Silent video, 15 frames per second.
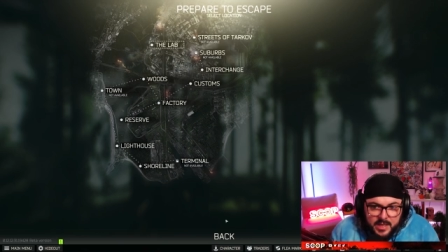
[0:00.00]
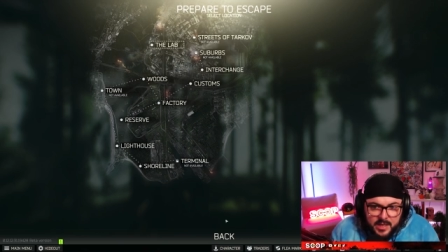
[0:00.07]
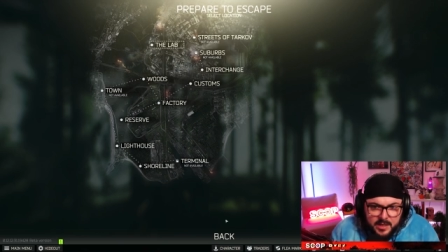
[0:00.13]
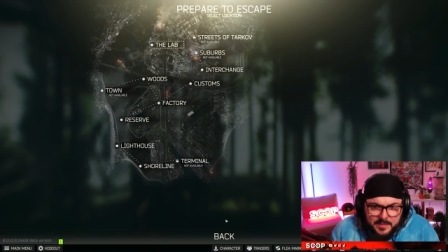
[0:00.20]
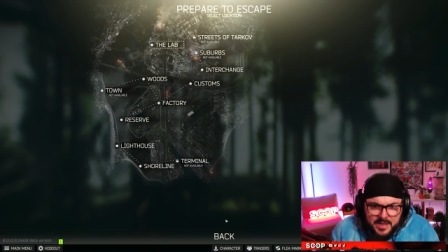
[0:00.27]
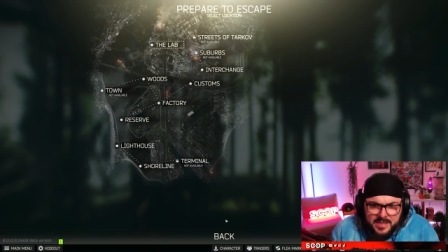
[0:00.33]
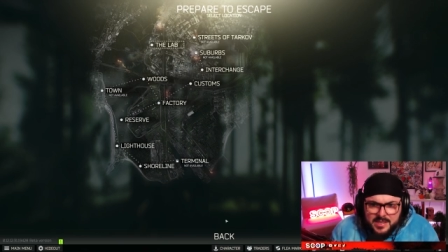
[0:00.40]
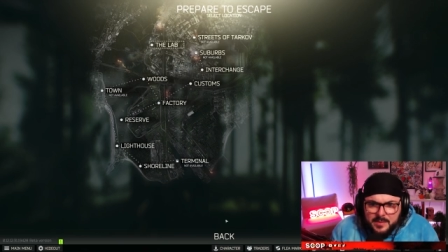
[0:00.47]

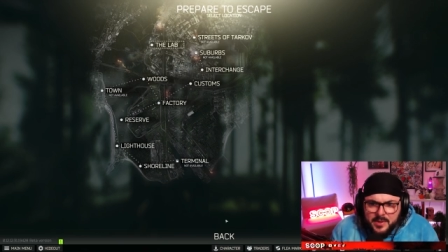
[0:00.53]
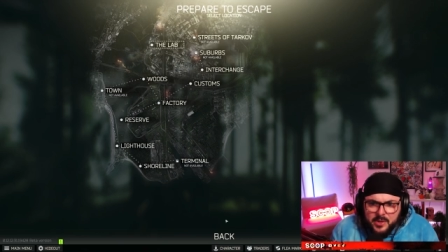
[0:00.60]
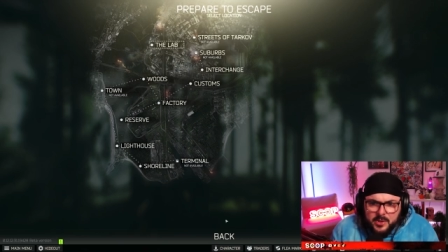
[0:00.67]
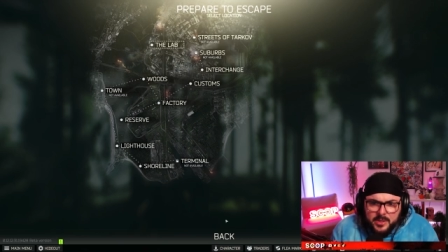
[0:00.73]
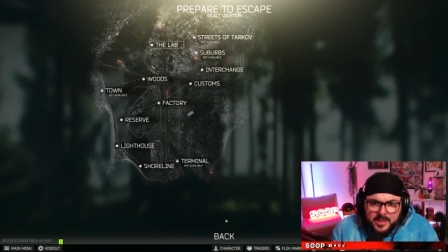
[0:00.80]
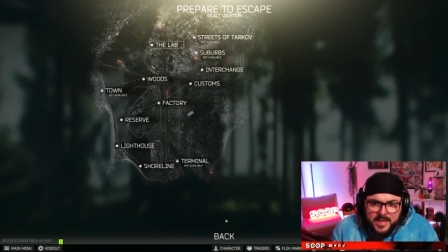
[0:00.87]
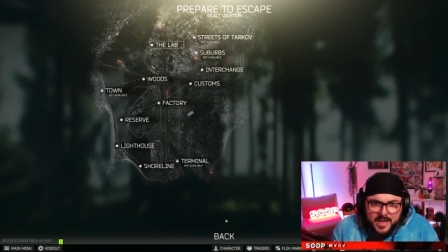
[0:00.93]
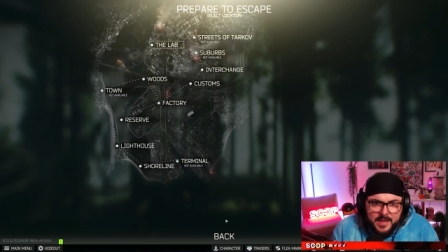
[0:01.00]
Um, anytime I go
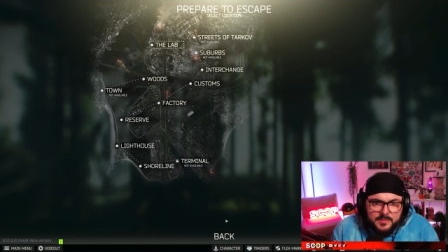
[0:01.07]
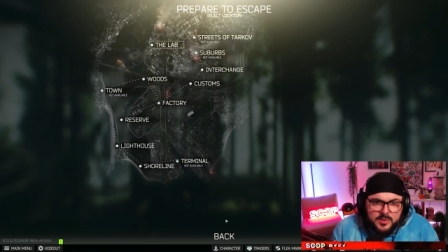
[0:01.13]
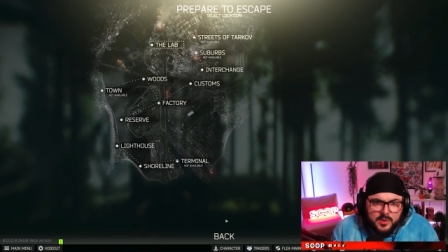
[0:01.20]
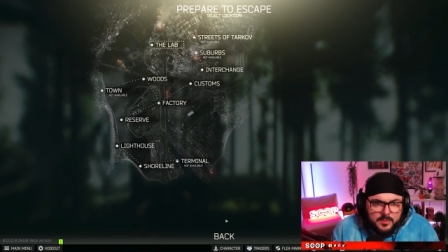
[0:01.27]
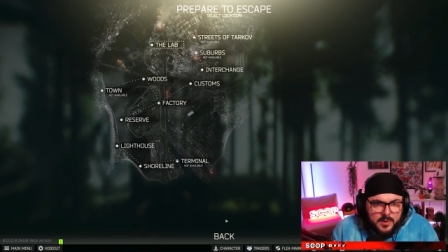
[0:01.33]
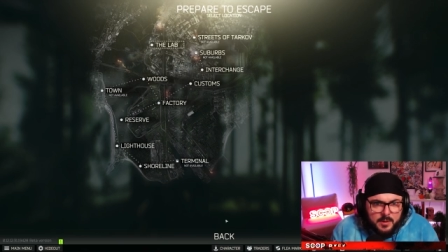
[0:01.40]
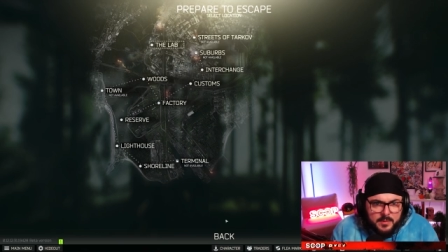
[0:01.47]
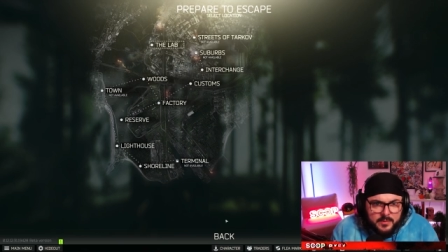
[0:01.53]
to labs,
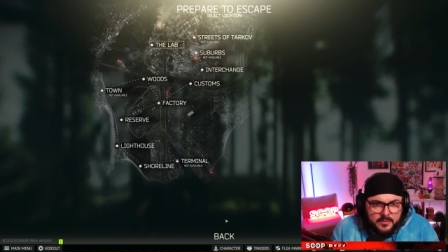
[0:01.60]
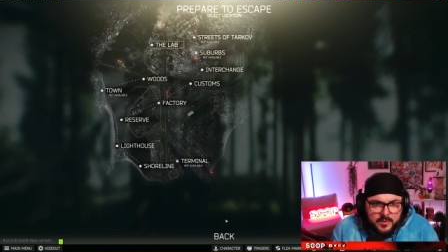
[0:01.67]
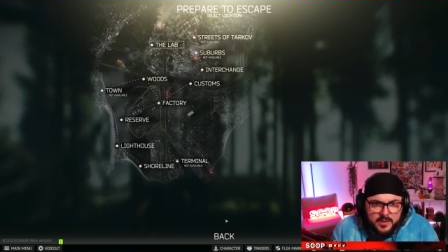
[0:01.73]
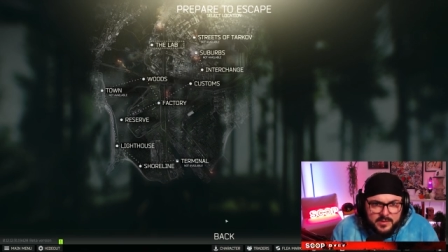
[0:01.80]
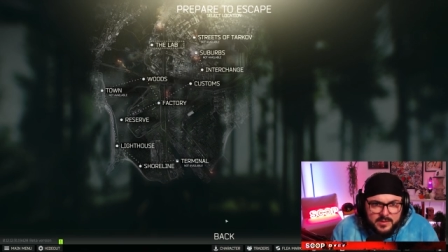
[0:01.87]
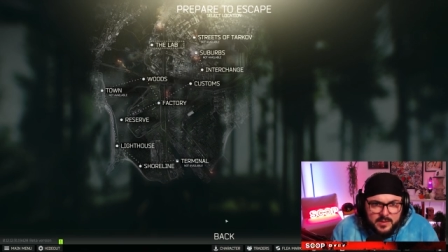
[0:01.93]
I'll probably run